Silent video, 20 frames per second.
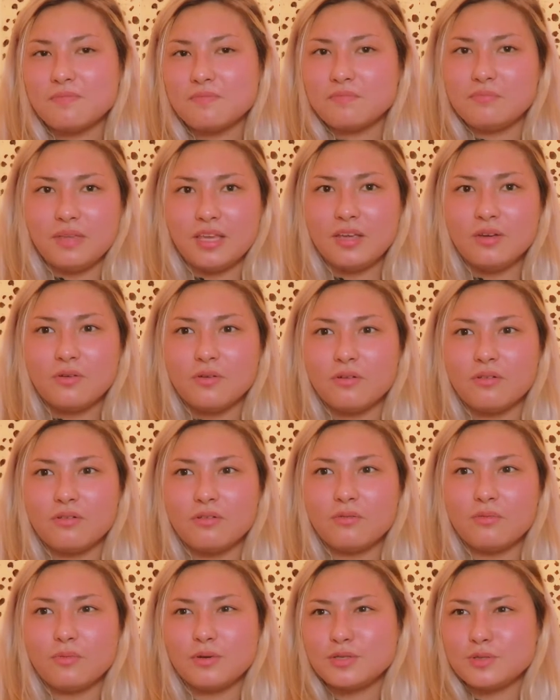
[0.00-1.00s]
meal,
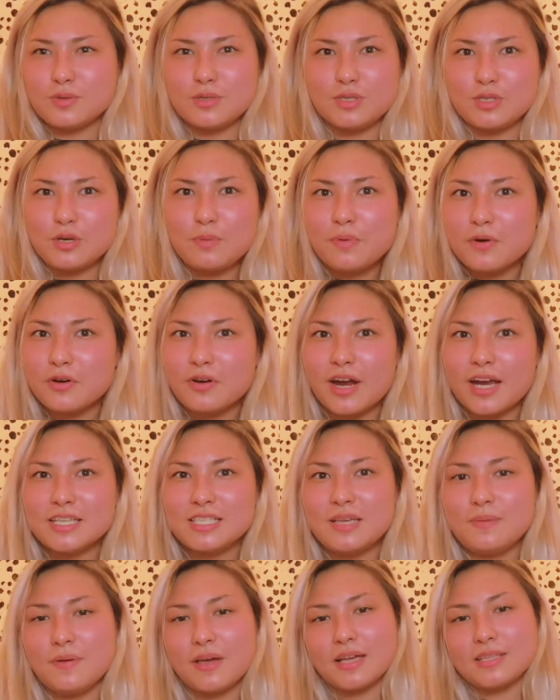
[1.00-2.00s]
which was super
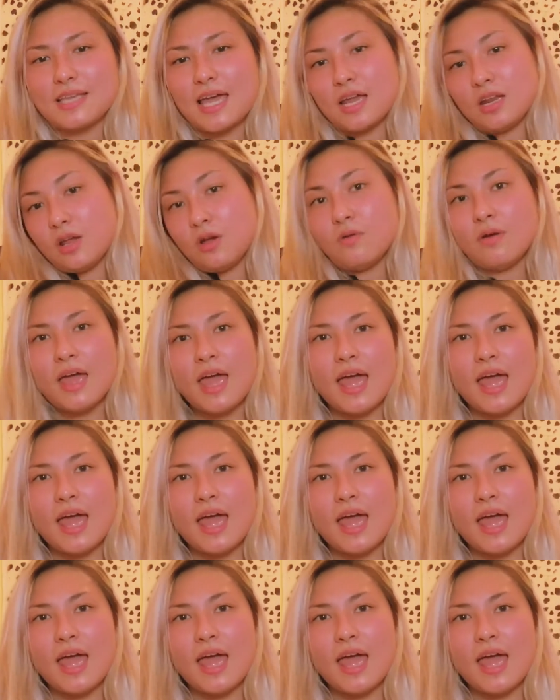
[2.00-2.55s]
crazy, because I knew,